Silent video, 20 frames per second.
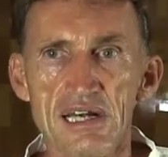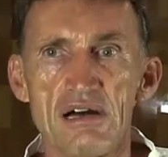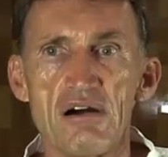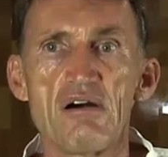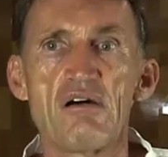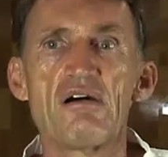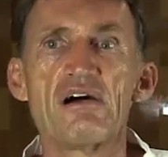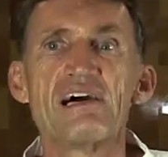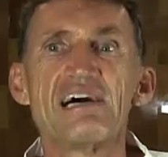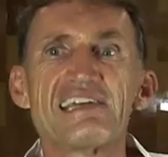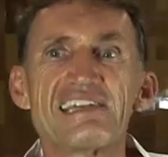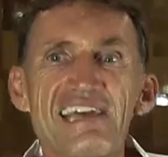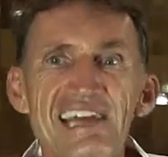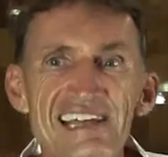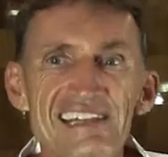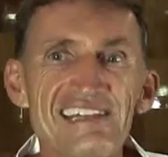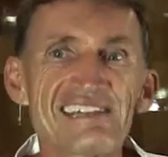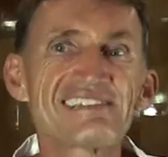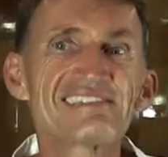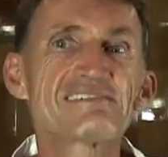or
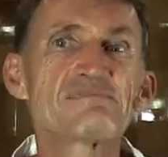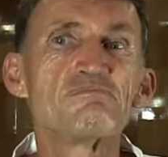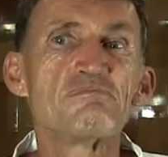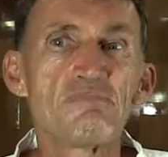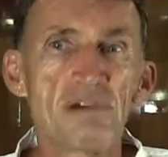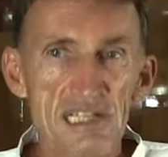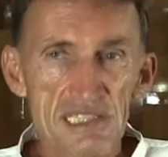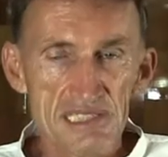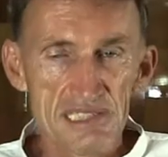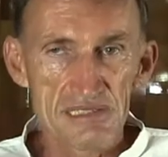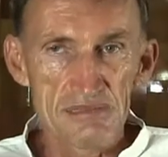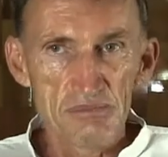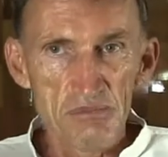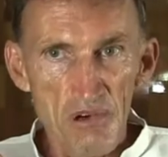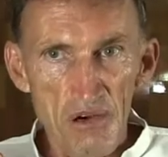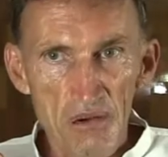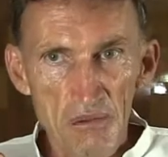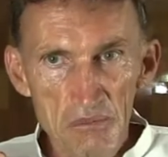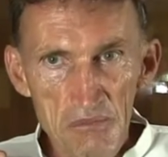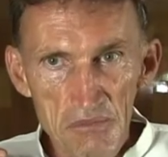is much
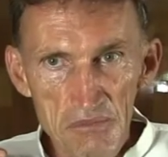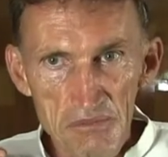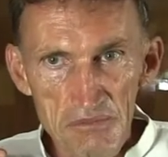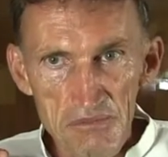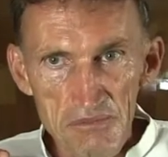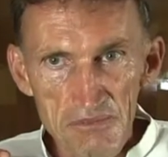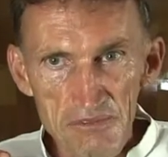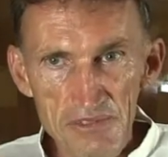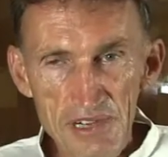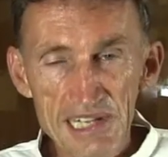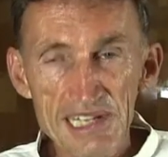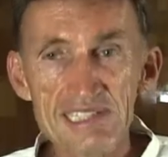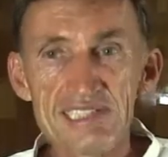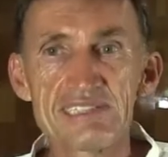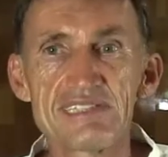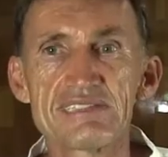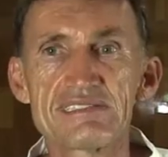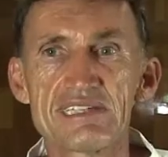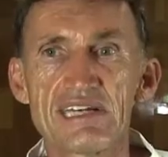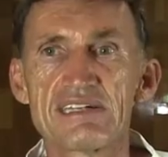more
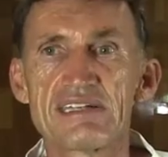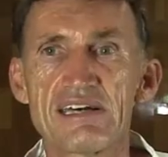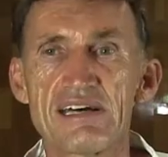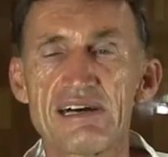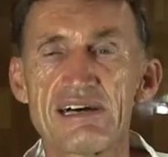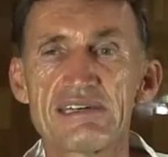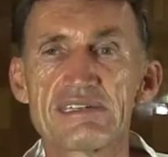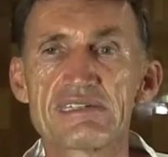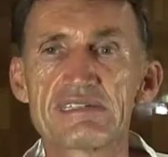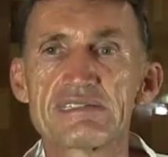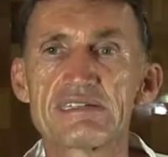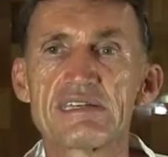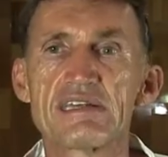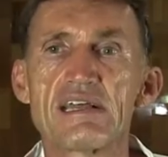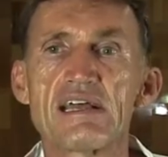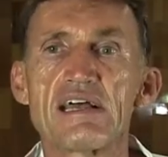wealthy than us,